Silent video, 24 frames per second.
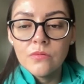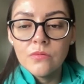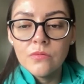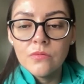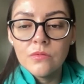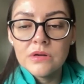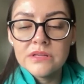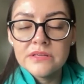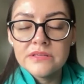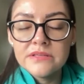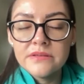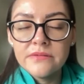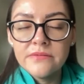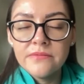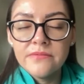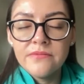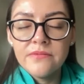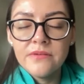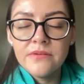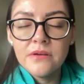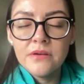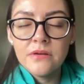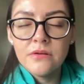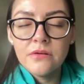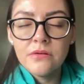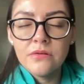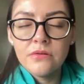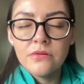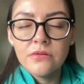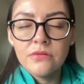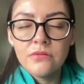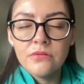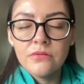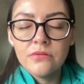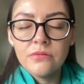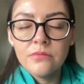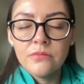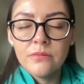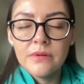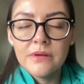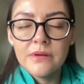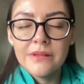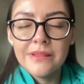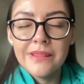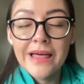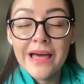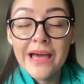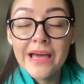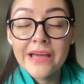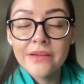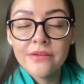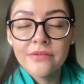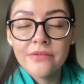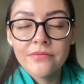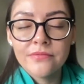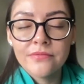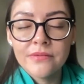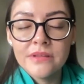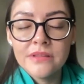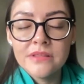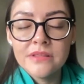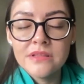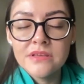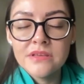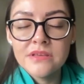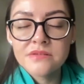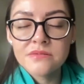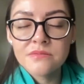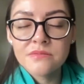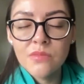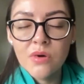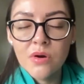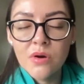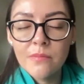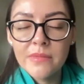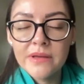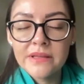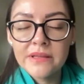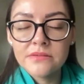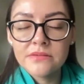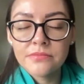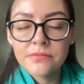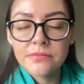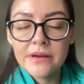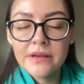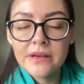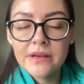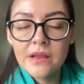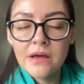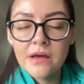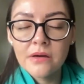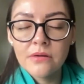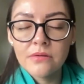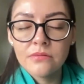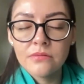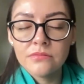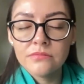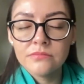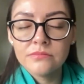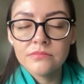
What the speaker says: What does it feel to be alive in this moment right now?